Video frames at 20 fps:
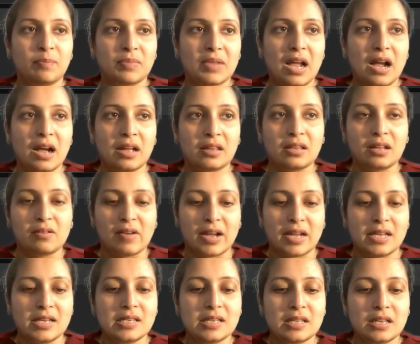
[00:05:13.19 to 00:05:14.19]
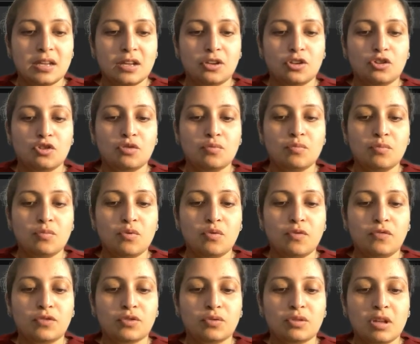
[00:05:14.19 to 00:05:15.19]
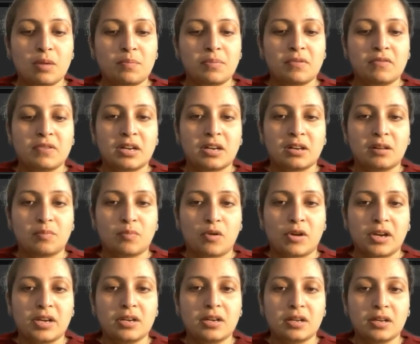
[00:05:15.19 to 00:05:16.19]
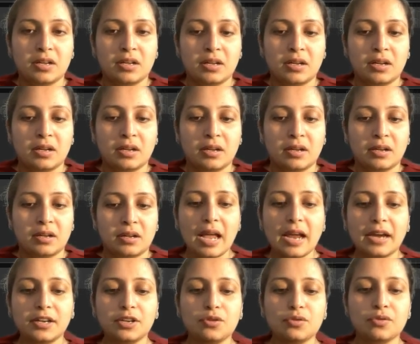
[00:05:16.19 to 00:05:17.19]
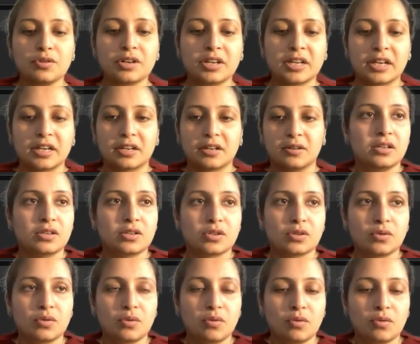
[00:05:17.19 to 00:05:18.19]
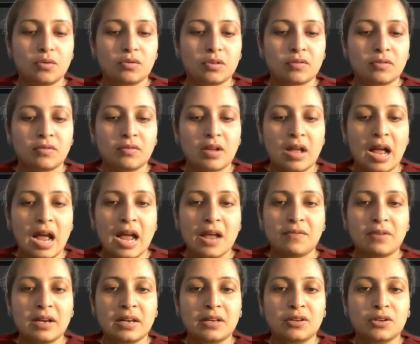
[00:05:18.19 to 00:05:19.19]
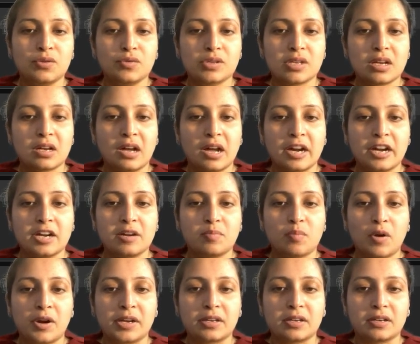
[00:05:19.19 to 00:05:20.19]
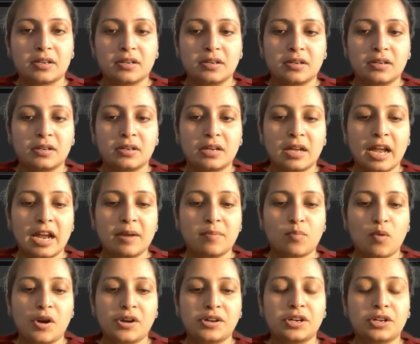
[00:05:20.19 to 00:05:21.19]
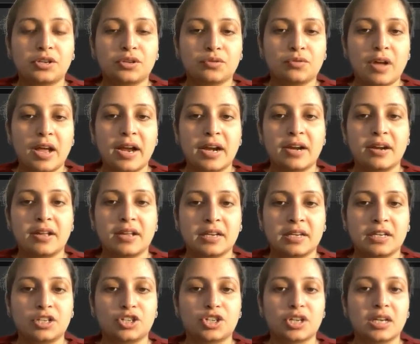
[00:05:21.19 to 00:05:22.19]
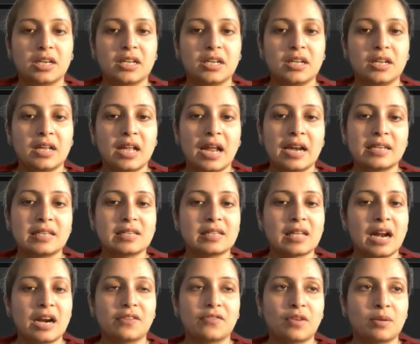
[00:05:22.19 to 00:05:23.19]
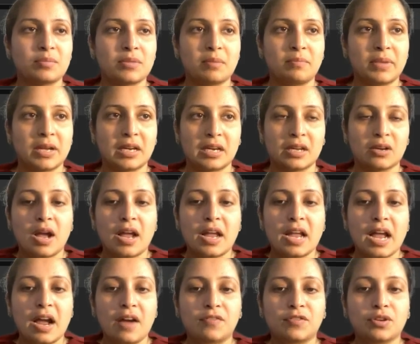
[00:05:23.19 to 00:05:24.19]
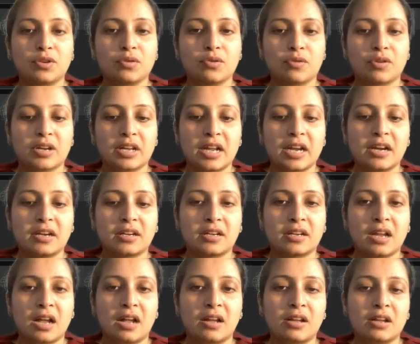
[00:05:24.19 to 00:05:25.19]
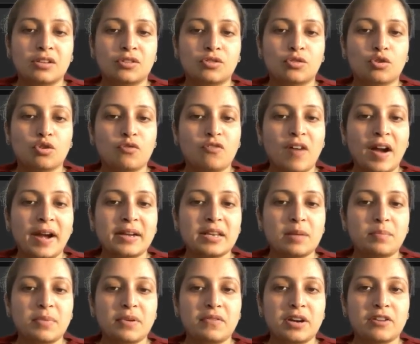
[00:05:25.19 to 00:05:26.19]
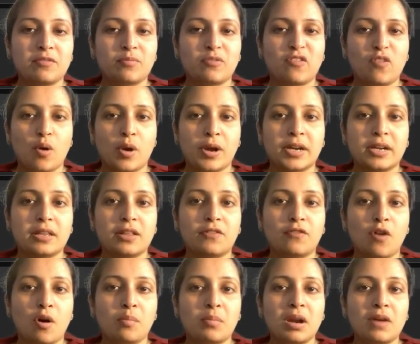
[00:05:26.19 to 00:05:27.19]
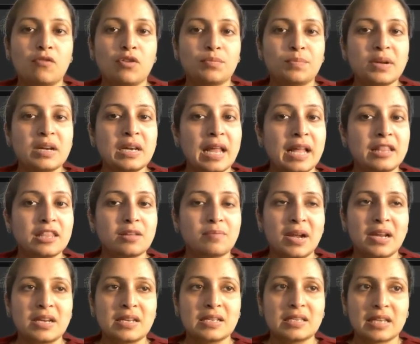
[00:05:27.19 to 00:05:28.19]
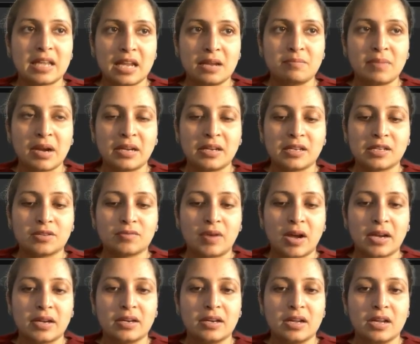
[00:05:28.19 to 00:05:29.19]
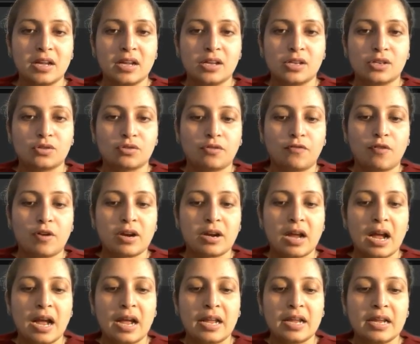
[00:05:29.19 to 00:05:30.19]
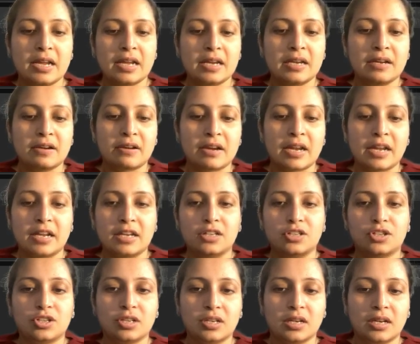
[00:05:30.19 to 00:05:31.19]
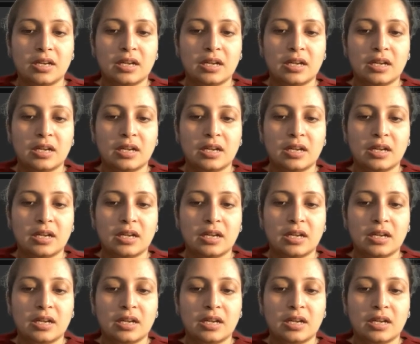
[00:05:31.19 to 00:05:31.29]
Otherwise, you move to the pivotal point and you rotate. So I will use a current pointer and point it to head initially and start from the beginning. I have to rotate to find the pivot point. The formula would be length minus k minus 1. So for I in range,